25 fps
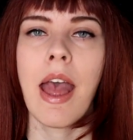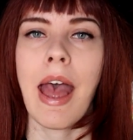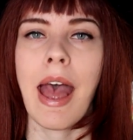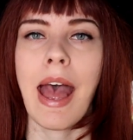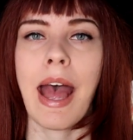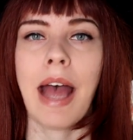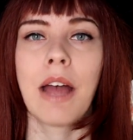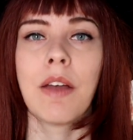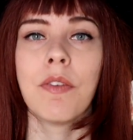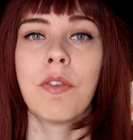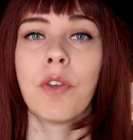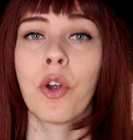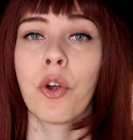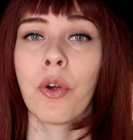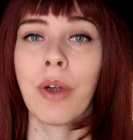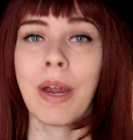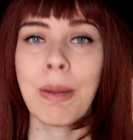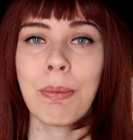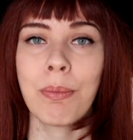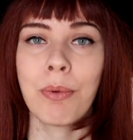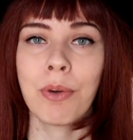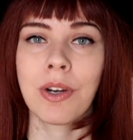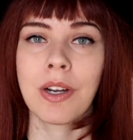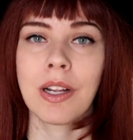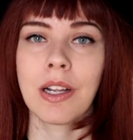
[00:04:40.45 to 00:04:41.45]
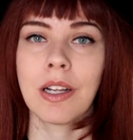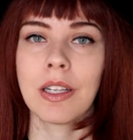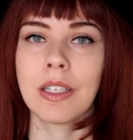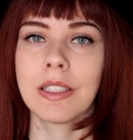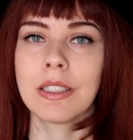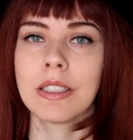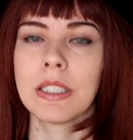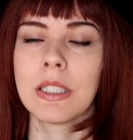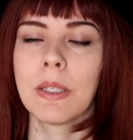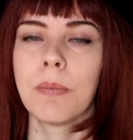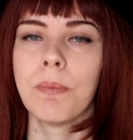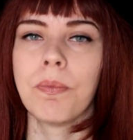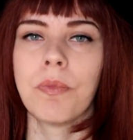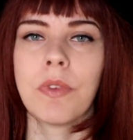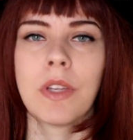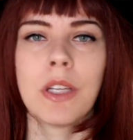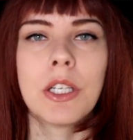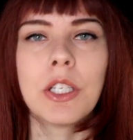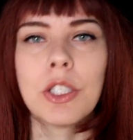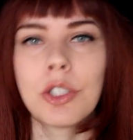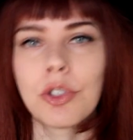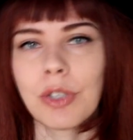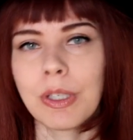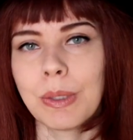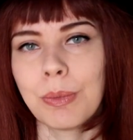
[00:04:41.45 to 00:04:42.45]
have great products, your
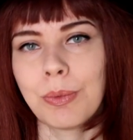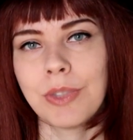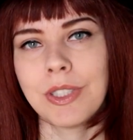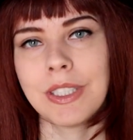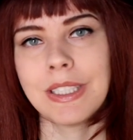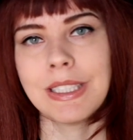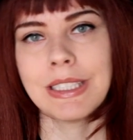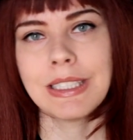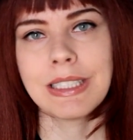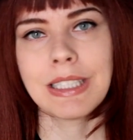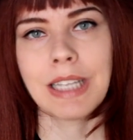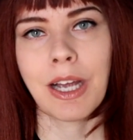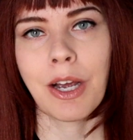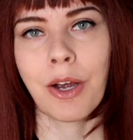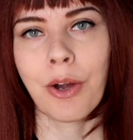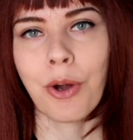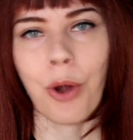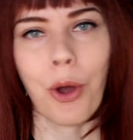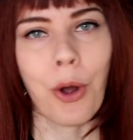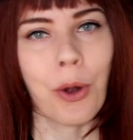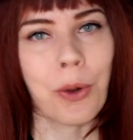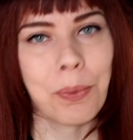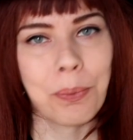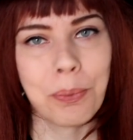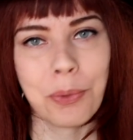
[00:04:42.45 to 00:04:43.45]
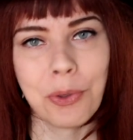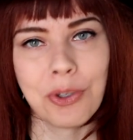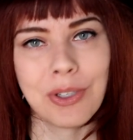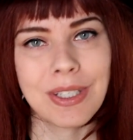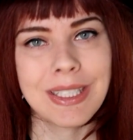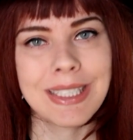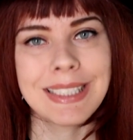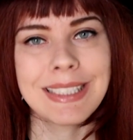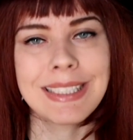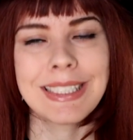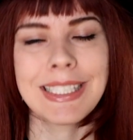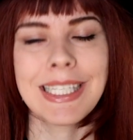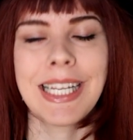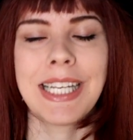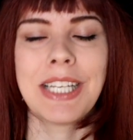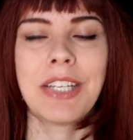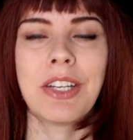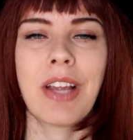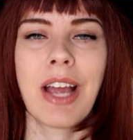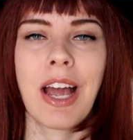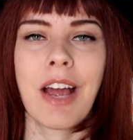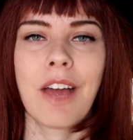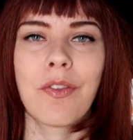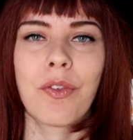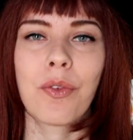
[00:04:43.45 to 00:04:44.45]
descriptions are on point, and
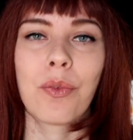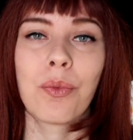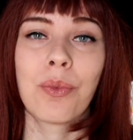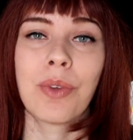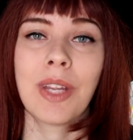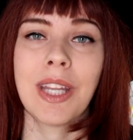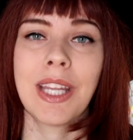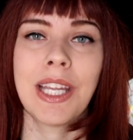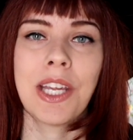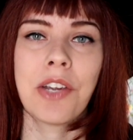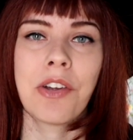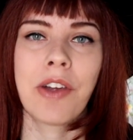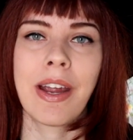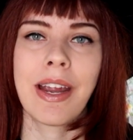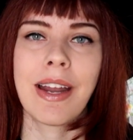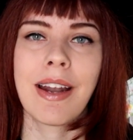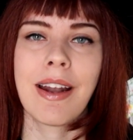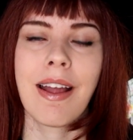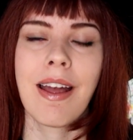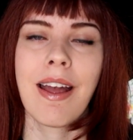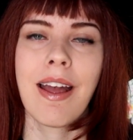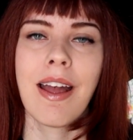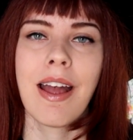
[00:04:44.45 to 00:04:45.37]
you have really great